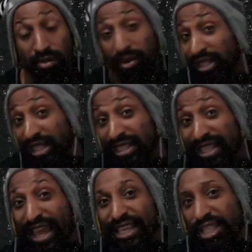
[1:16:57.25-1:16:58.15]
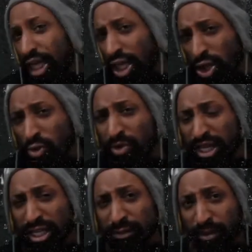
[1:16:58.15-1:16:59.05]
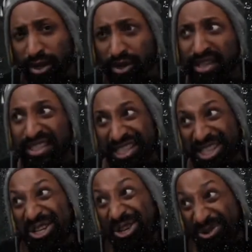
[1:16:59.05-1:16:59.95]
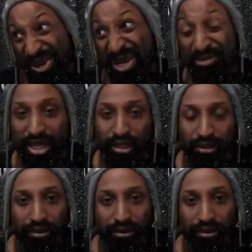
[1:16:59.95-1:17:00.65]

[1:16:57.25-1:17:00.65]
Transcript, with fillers: but to say it's a human experience is an agreement.